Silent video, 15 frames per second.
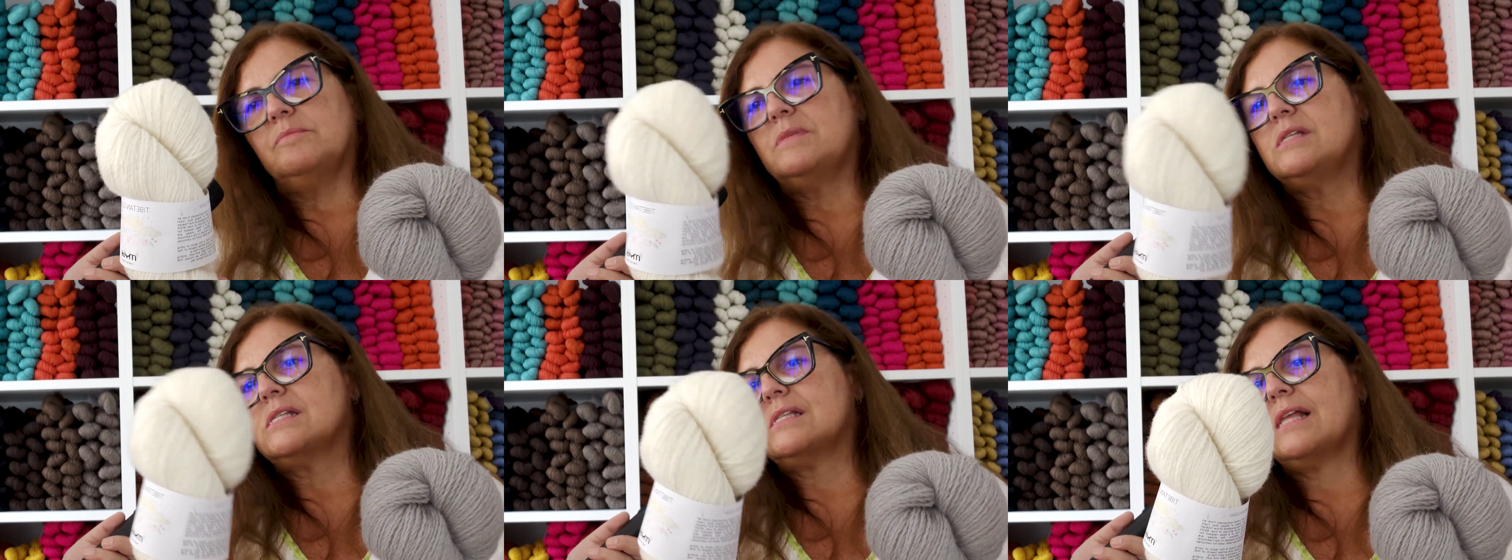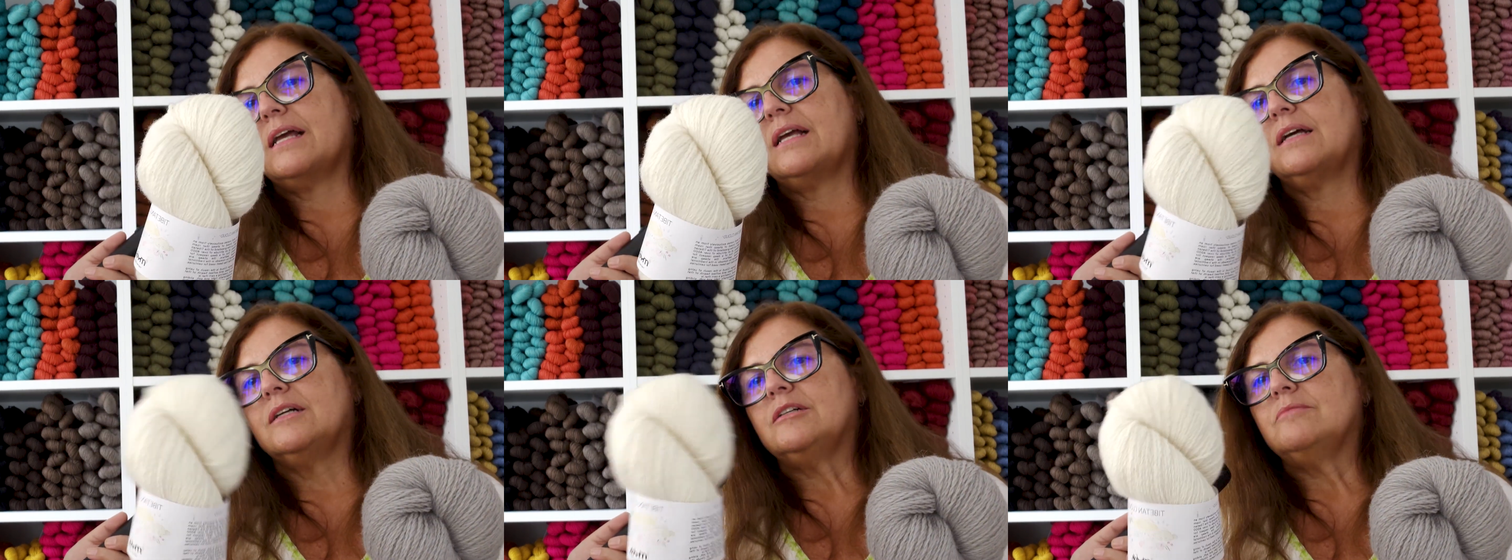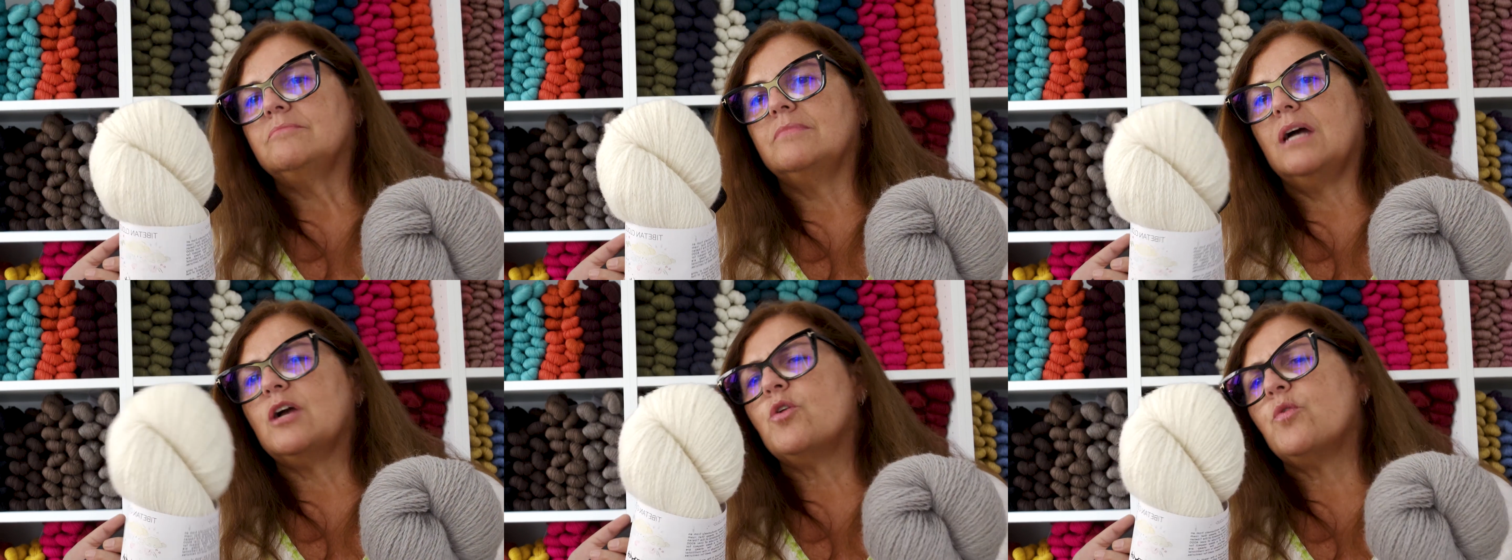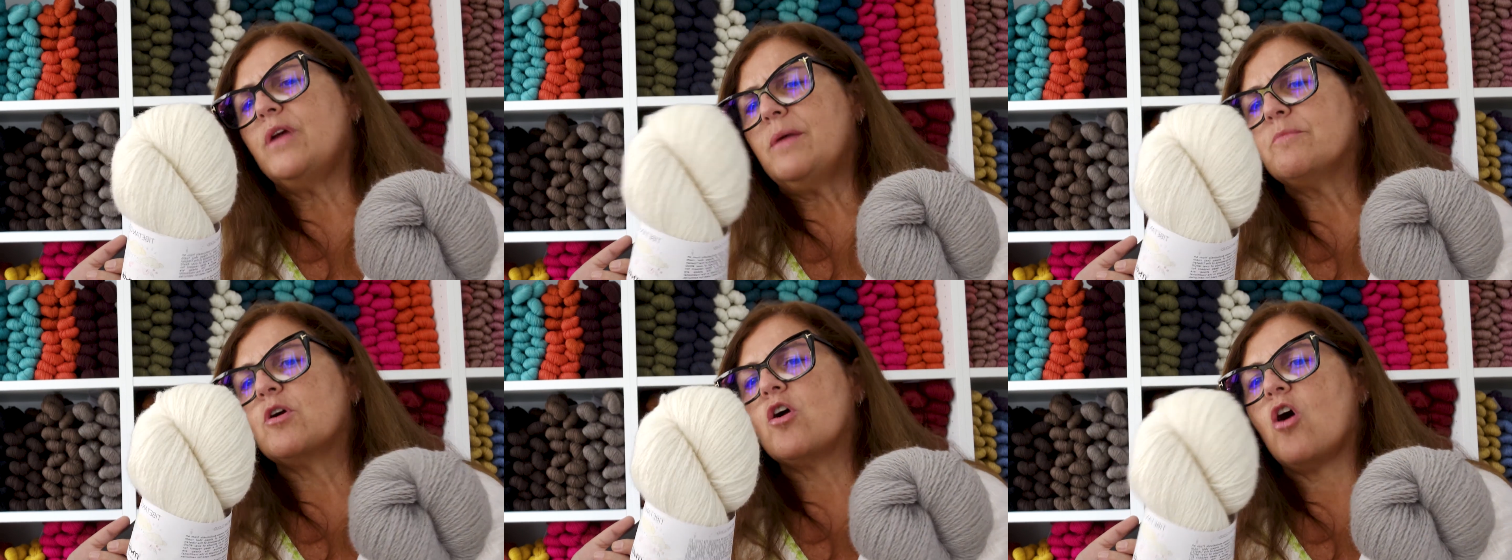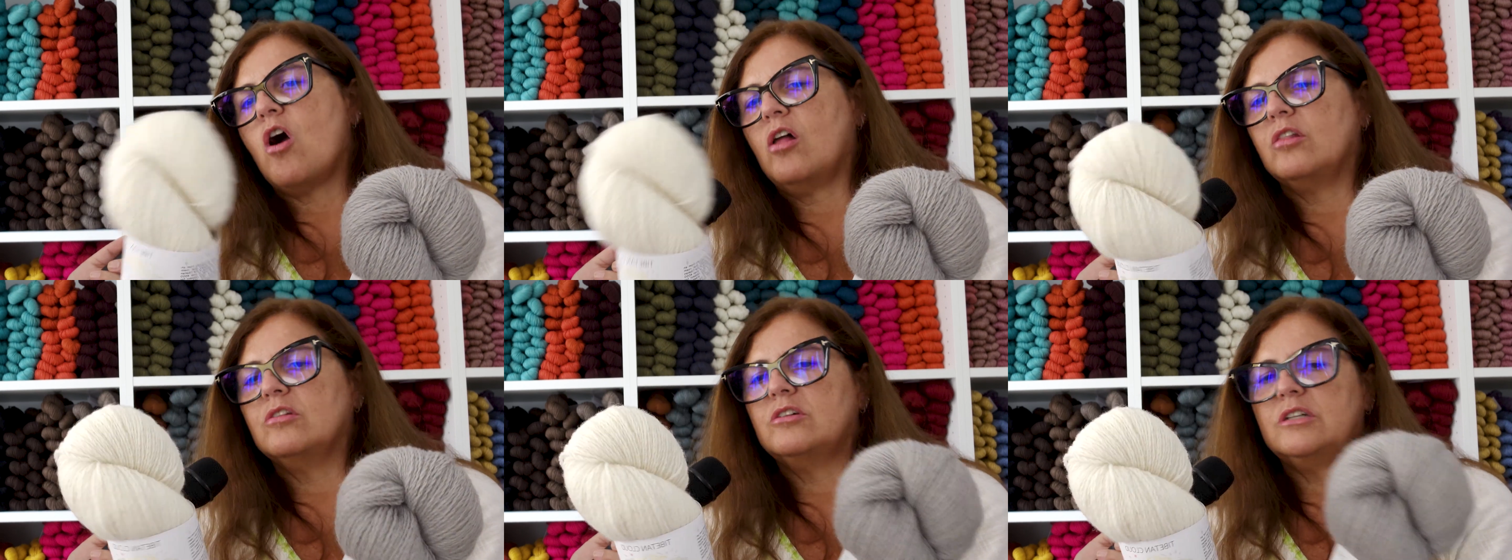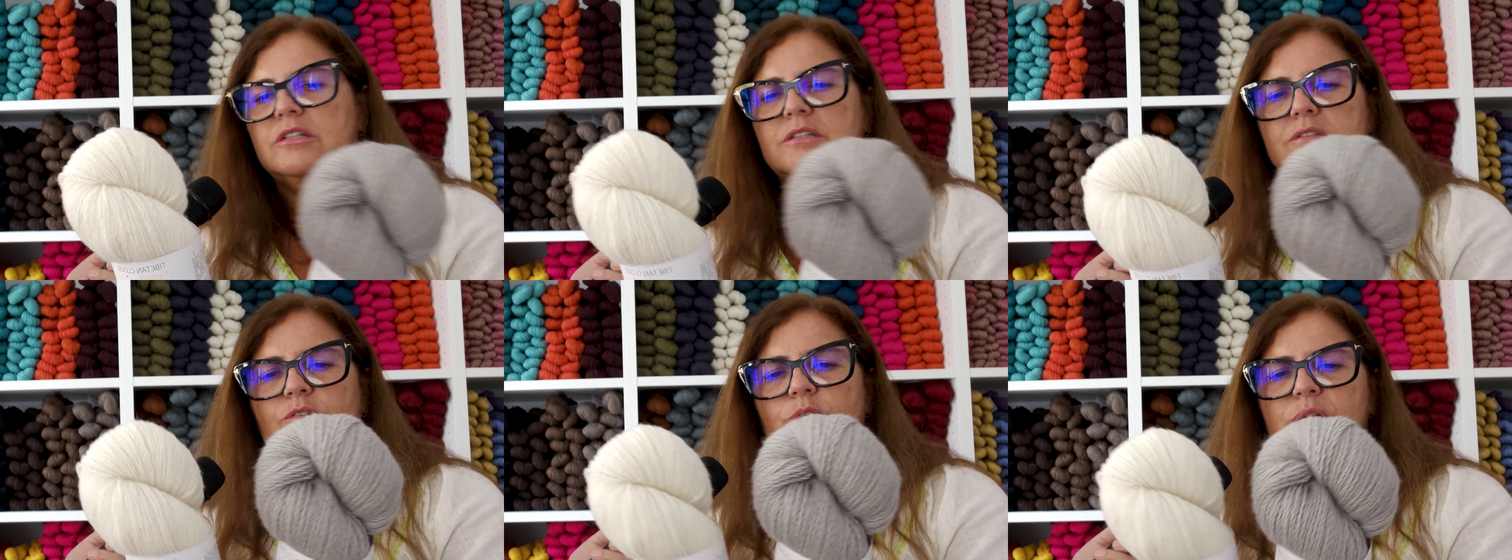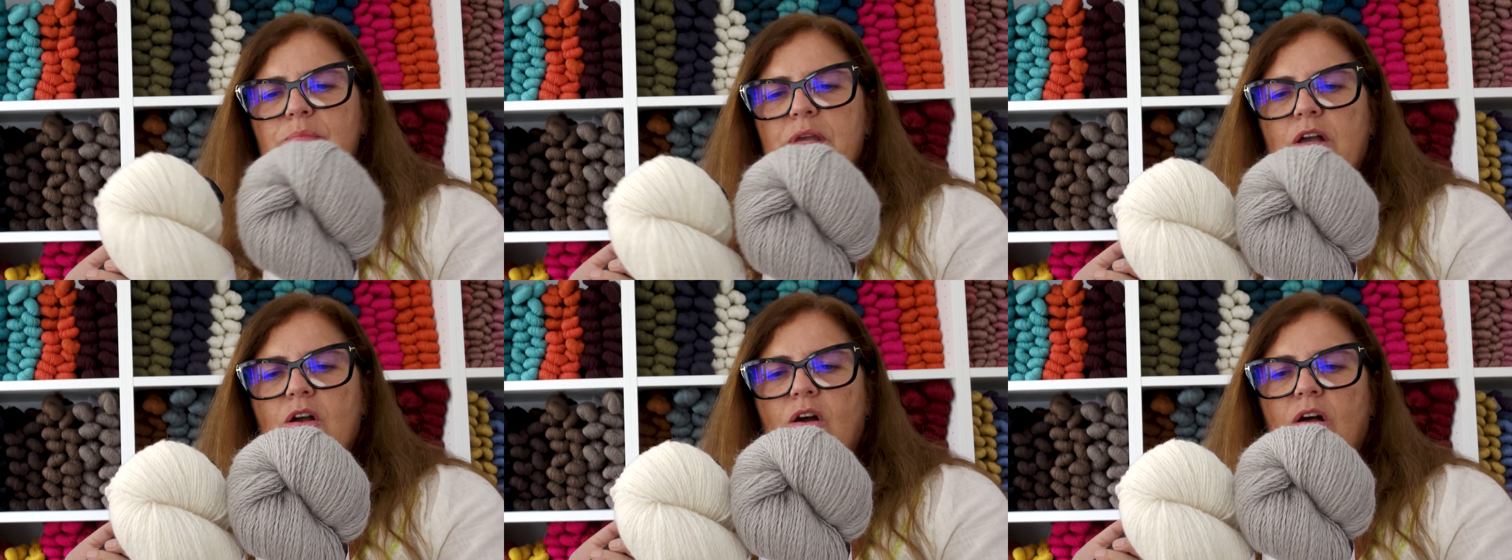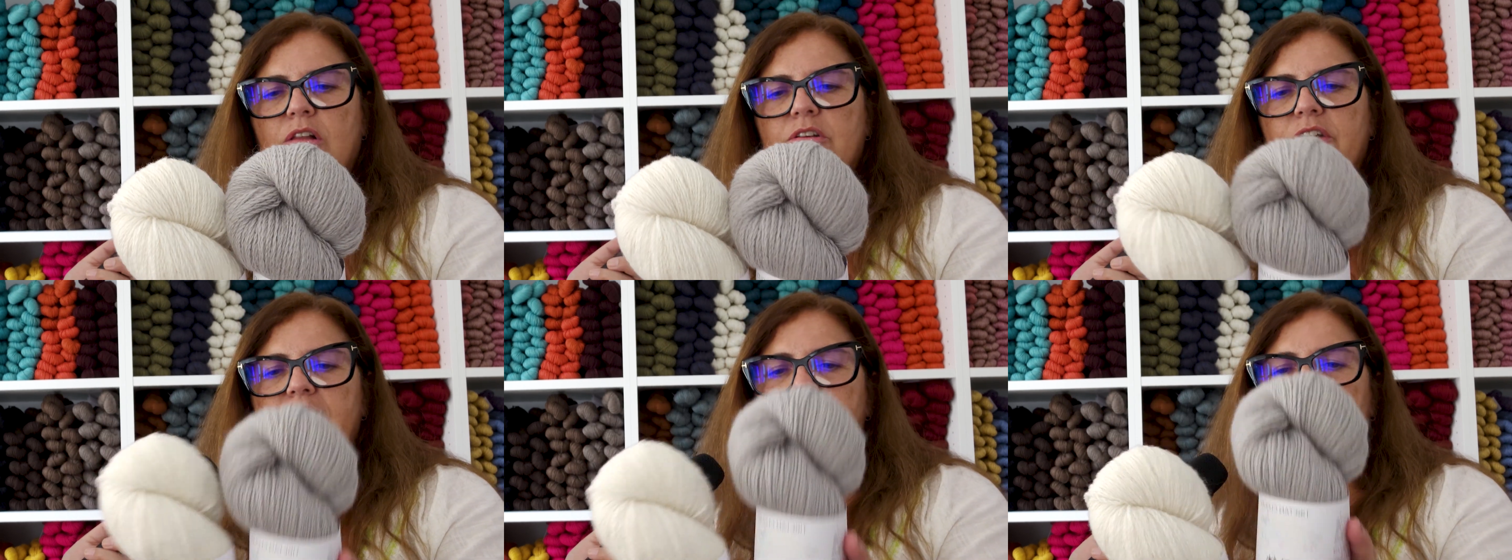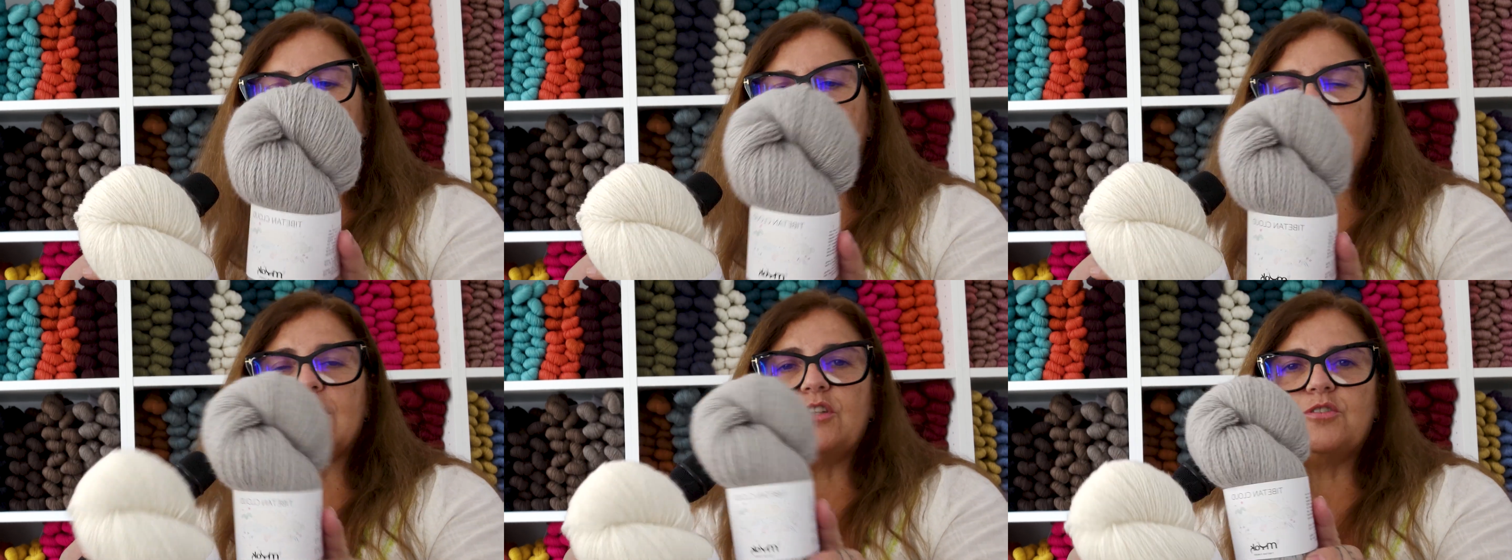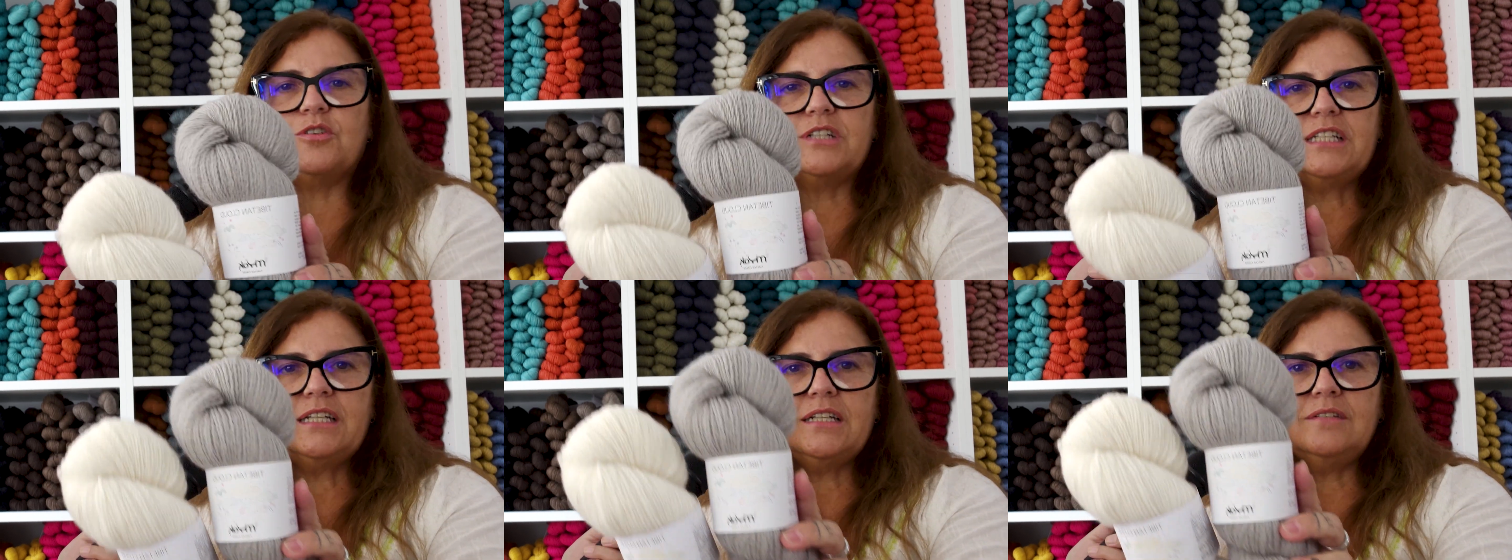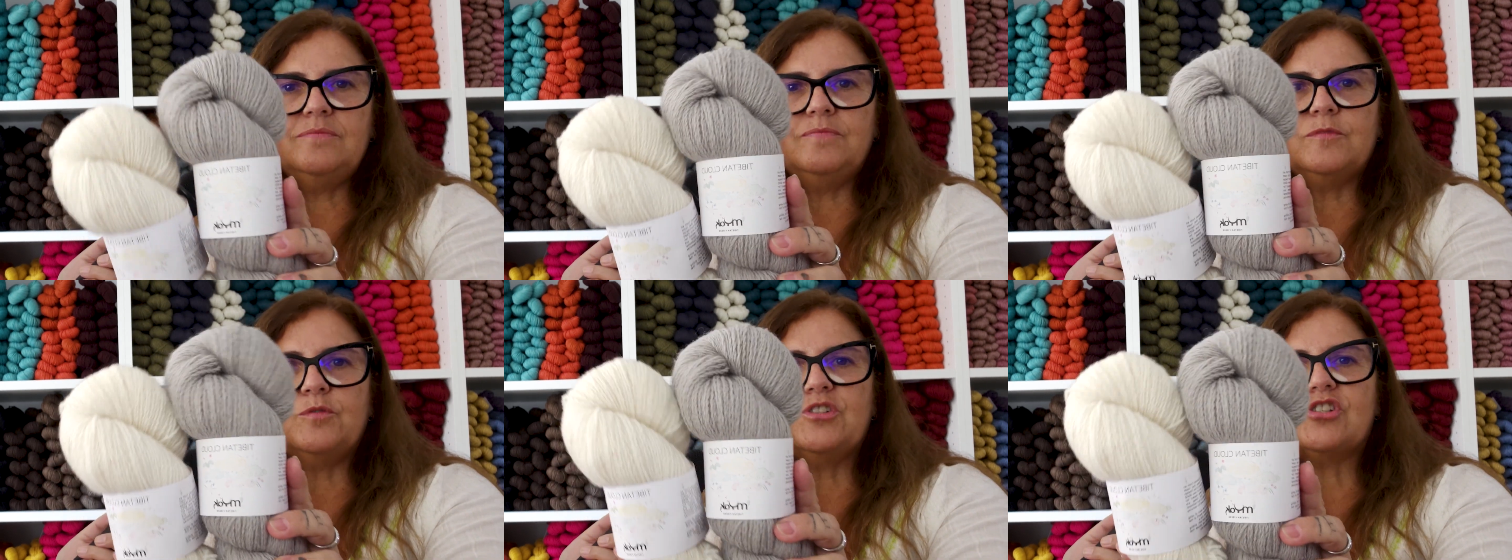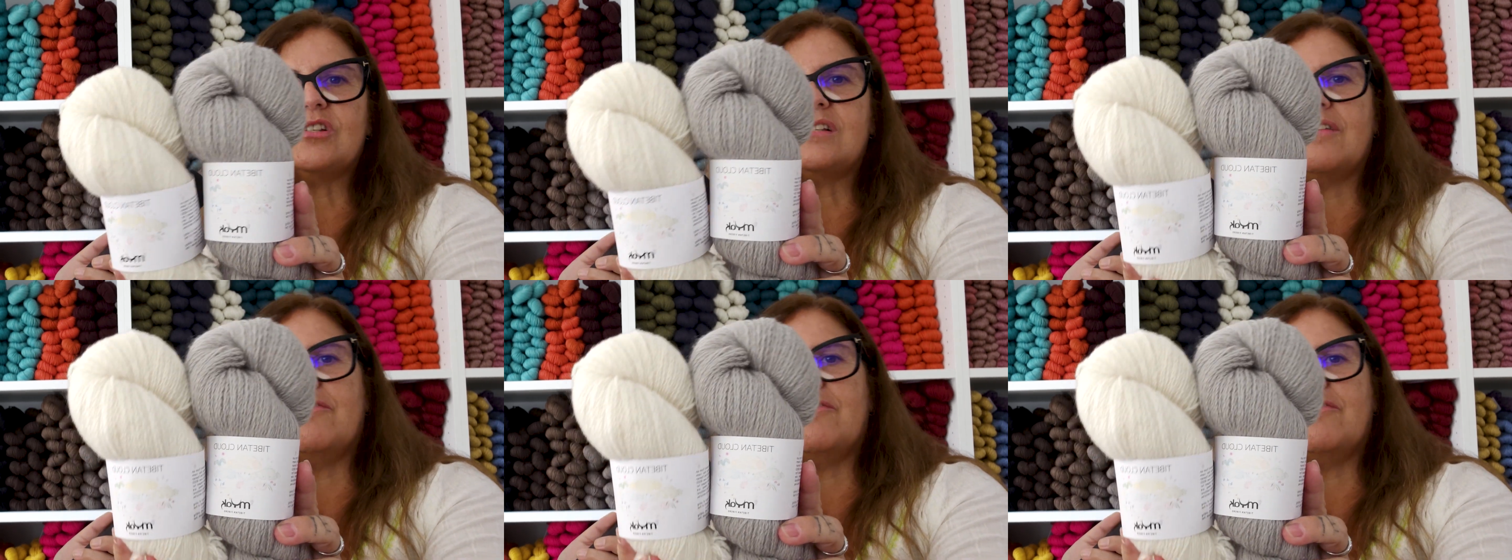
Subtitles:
is like a creamy color, and Cladonia, which is a